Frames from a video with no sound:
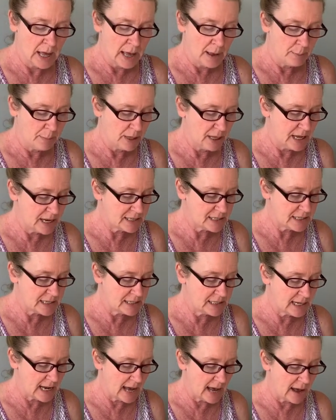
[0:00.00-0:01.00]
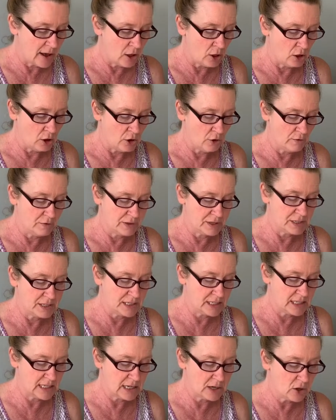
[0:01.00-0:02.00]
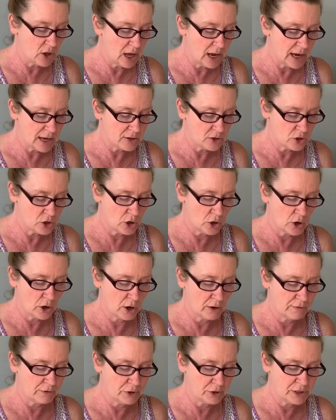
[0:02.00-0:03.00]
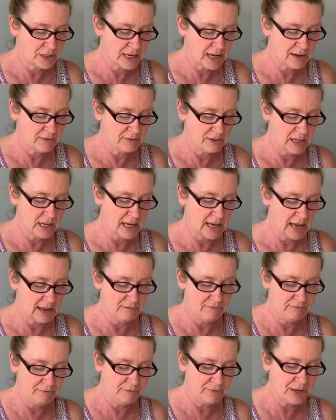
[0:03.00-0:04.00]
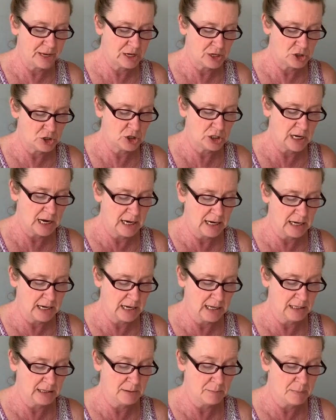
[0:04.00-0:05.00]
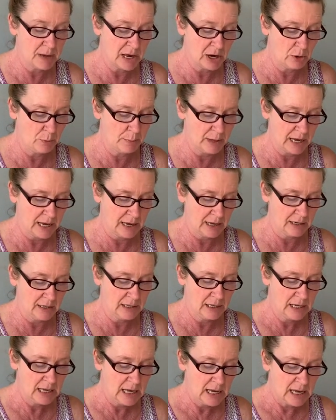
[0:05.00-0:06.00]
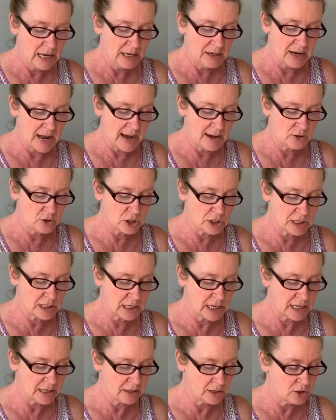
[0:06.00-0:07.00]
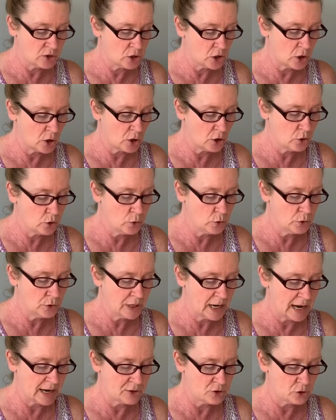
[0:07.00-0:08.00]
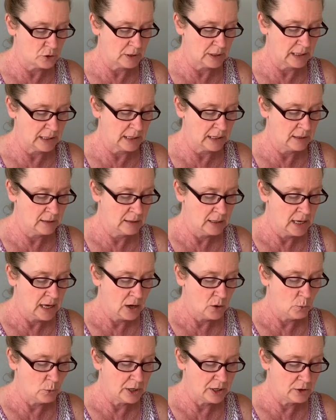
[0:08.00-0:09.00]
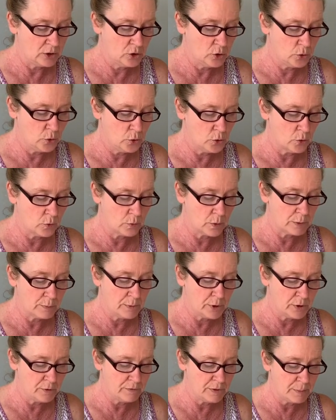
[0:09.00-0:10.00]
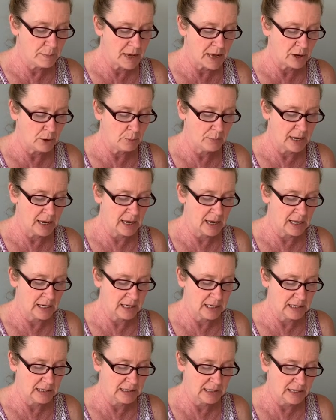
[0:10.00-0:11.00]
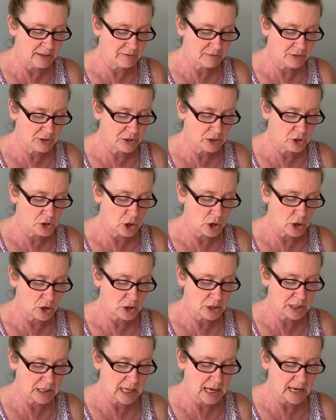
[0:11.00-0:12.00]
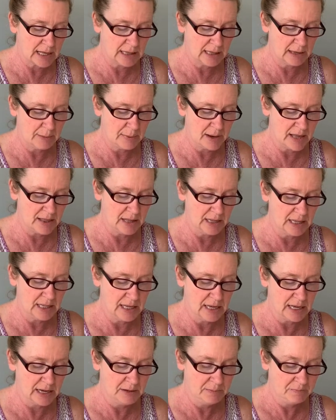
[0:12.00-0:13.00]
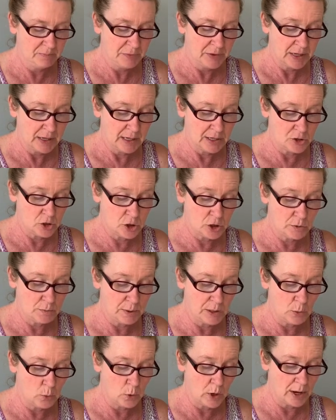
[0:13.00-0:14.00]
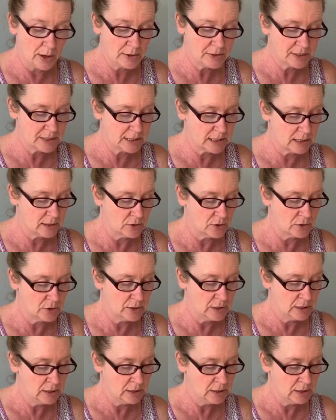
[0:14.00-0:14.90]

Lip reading: Place a towel over the still hot jar for safety and finish tightening the metal band. Now just let the jar cool naturally. When cool, remove the metal band and lift the jar slightly by the lid. It should be well sealed.